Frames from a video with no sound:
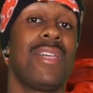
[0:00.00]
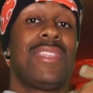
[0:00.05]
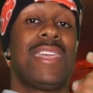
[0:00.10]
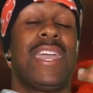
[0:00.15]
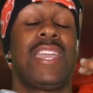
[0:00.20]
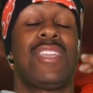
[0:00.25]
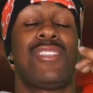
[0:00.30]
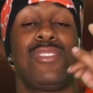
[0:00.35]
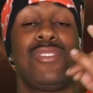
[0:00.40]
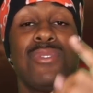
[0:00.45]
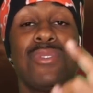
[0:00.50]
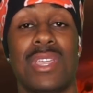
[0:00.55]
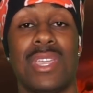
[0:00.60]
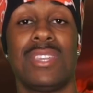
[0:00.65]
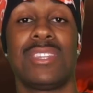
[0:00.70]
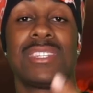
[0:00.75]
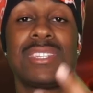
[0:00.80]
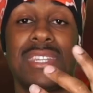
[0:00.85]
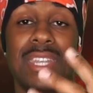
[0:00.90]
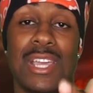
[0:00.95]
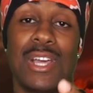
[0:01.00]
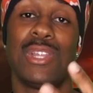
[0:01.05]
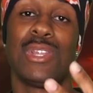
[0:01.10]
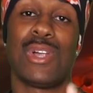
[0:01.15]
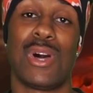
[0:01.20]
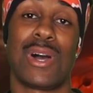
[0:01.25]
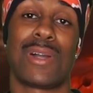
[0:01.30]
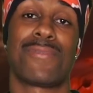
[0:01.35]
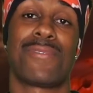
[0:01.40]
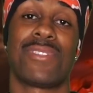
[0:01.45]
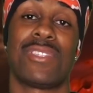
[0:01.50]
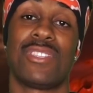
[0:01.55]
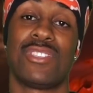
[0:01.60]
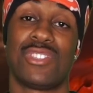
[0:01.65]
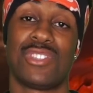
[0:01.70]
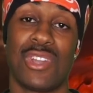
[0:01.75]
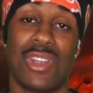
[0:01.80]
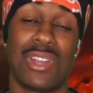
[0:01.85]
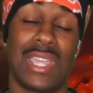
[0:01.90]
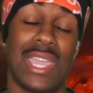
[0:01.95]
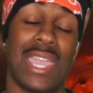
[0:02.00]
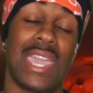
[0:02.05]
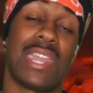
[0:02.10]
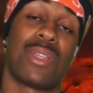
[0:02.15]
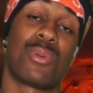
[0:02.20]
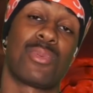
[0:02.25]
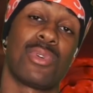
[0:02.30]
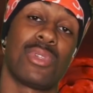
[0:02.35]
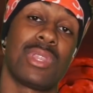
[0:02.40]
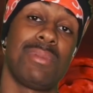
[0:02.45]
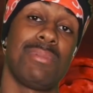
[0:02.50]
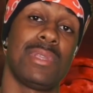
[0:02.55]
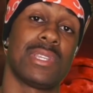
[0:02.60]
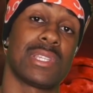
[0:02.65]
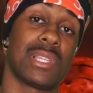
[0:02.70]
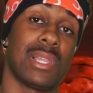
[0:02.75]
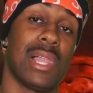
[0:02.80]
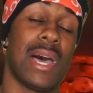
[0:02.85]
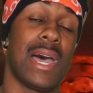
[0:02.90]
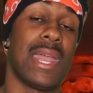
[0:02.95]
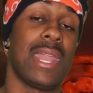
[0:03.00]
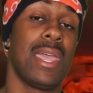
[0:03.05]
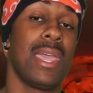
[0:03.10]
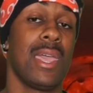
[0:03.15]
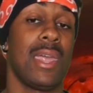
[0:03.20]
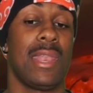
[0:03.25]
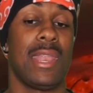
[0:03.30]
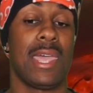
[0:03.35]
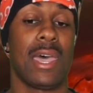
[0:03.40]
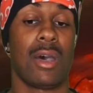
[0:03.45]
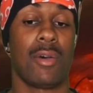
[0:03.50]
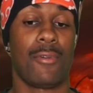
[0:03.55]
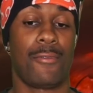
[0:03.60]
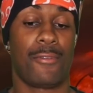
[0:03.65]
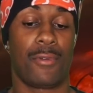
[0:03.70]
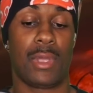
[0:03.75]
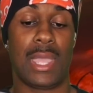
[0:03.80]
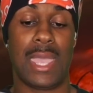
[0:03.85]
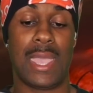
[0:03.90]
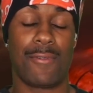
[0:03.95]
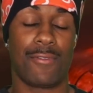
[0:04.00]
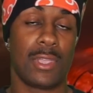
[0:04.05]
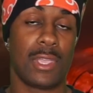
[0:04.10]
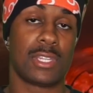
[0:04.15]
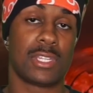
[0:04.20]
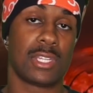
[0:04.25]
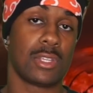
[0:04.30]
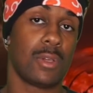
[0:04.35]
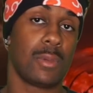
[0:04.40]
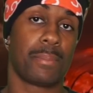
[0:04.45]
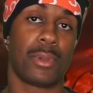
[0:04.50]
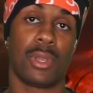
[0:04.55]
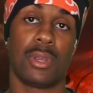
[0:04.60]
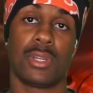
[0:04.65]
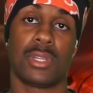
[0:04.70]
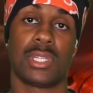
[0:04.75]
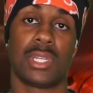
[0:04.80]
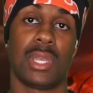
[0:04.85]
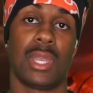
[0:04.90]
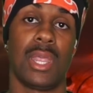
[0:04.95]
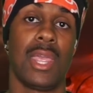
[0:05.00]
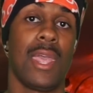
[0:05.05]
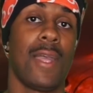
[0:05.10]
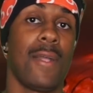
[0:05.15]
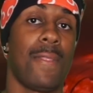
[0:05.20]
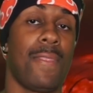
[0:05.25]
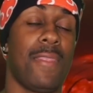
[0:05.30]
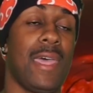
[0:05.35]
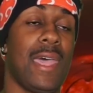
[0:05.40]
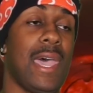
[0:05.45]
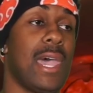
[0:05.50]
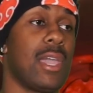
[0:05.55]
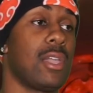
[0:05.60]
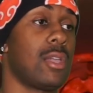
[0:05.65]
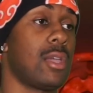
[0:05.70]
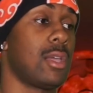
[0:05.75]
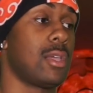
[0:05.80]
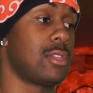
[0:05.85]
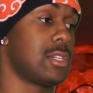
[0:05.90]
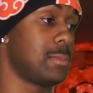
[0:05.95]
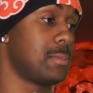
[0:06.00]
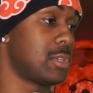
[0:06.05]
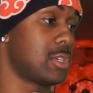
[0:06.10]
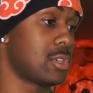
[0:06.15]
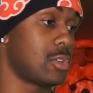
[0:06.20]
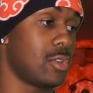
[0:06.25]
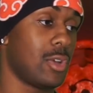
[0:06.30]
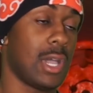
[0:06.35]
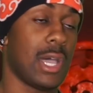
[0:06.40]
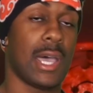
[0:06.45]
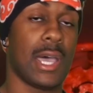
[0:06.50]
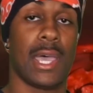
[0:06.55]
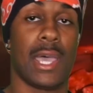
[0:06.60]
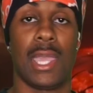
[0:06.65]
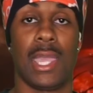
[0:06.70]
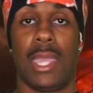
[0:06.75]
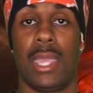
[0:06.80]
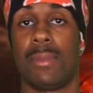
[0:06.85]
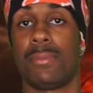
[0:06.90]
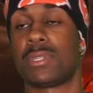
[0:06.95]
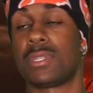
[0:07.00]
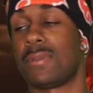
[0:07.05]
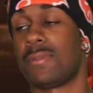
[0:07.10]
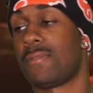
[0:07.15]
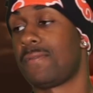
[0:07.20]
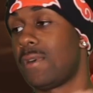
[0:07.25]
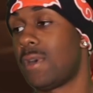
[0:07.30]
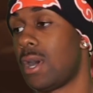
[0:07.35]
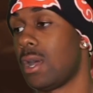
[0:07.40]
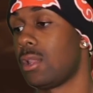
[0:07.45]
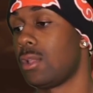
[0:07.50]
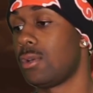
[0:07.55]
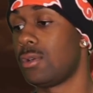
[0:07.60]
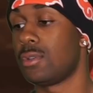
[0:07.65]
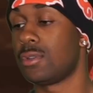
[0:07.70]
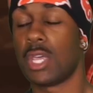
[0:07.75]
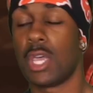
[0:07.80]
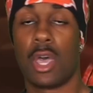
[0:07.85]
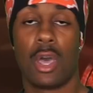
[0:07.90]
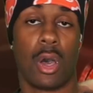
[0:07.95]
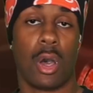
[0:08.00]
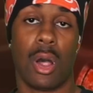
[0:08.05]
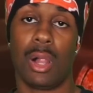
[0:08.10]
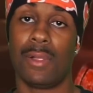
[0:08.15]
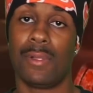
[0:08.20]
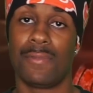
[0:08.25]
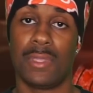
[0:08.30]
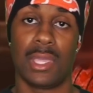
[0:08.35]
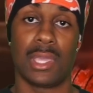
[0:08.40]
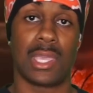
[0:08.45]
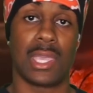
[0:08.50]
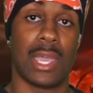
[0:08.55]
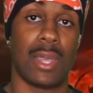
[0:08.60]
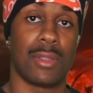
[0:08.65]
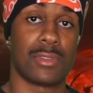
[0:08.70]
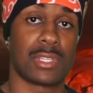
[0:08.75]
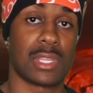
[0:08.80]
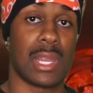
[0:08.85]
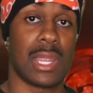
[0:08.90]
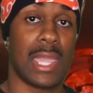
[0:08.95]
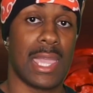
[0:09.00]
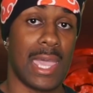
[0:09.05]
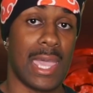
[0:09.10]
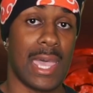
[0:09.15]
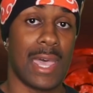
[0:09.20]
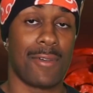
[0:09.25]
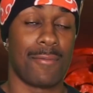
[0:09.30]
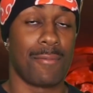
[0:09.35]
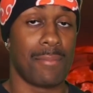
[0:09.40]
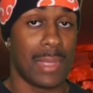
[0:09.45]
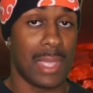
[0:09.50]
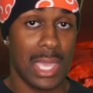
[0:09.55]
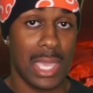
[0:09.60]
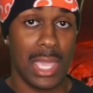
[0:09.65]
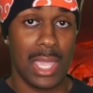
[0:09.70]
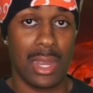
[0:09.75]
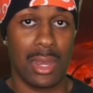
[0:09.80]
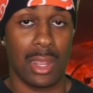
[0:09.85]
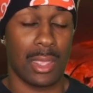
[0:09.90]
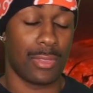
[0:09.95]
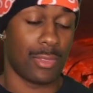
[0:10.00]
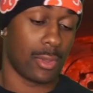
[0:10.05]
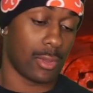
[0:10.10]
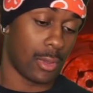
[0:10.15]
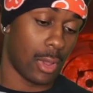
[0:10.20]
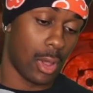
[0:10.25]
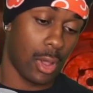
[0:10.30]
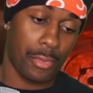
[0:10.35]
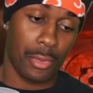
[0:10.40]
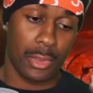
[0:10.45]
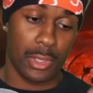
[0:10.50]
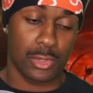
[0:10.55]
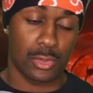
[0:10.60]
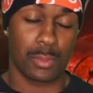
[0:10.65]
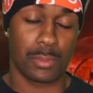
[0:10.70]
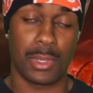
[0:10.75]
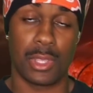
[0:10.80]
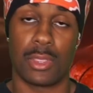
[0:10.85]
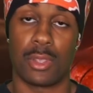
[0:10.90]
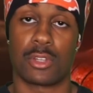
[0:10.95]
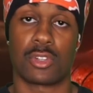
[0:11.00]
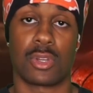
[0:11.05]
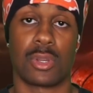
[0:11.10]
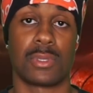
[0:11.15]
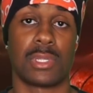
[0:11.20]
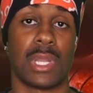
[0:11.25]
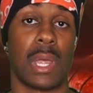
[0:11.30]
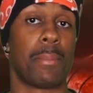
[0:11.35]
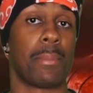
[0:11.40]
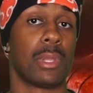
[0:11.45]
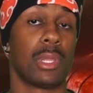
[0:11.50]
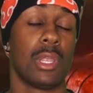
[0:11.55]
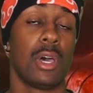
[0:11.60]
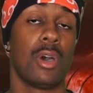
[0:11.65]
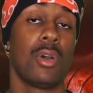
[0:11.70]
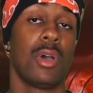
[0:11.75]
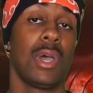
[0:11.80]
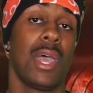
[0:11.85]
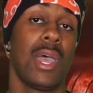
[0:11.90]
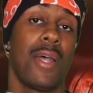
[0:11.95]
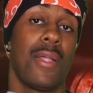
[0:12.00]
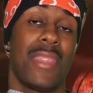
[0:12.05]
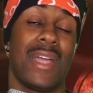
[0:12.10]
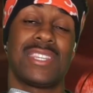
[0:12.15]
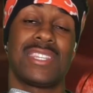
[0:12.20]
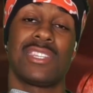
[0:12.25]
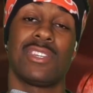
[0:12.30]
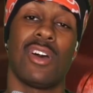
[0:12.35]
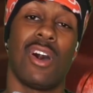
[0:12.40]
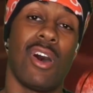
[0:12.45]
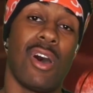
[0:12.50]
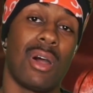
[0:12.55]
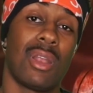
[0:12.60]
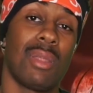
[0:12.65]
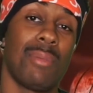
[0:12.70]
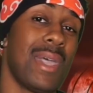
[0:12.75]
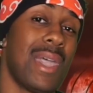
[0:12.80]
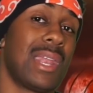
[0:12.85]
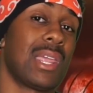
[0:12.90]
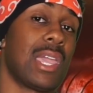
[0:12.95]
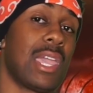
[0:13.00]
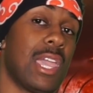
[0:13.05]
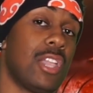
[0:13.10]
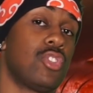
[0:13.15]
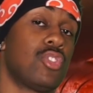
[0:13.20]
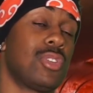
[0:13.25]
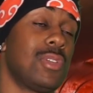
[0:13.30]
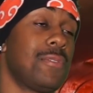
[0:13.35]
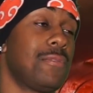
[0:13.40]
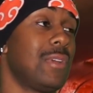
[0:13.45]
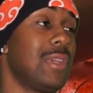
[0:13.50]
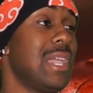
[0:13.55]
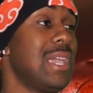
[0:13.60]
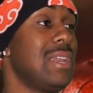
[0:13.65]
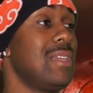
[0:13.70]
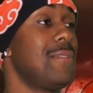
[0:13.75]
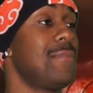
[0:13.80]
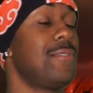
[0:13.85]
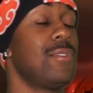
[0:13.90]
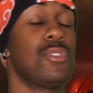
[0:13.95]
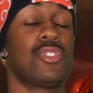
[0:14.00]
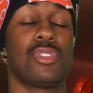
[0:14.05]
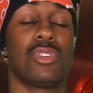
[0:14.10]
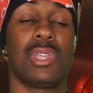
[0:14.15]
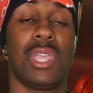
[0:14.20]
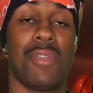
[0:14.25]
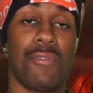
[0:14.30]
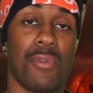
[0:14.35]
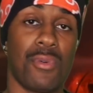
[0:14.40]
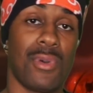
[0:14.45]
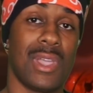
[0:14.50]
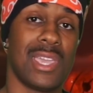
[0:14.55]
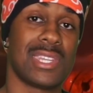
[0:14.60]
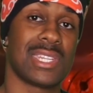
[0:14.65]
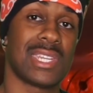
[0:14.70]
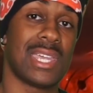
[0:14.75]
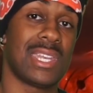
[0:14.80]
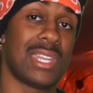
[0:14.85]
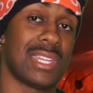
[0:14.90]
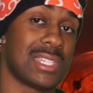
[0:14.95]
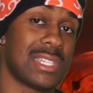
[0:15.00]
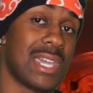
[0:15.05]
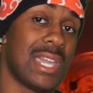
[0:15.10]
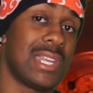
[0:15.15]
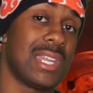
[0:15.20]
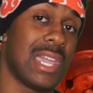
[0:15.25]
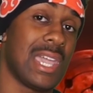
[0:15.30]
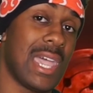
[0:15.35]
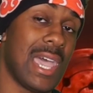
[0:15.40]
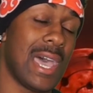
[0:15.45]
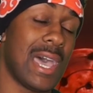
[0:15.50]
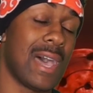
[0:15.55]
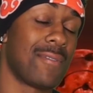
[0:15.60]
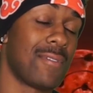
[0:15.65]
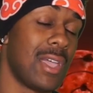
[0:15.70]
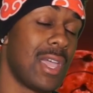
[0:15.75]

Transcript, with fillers: that you can stick along for the journey, and it really means a lot. Now, for every single person that subscribes and follows all of the accounts that I have made, and they're all all the links will be in the description down below. That's an automatic entry for any future giveaways I decide to have.